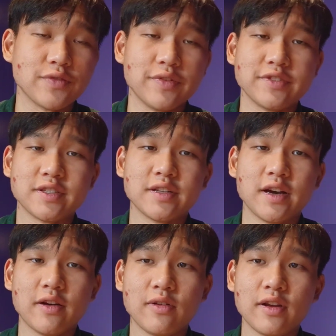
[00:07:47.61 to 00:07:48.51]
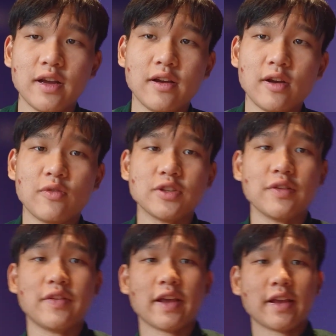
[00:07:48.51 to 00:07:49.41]
So if
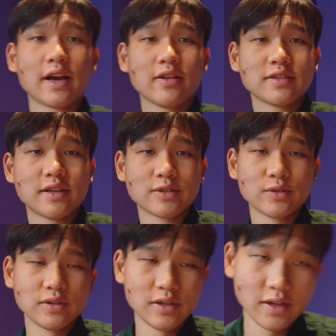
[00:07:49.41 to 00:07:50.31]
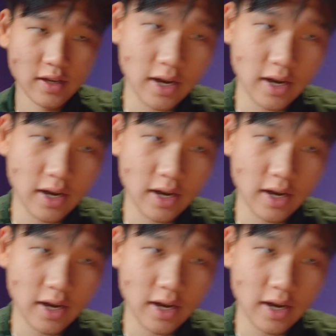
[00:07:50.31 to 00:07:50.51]
you've taken calculus in high school,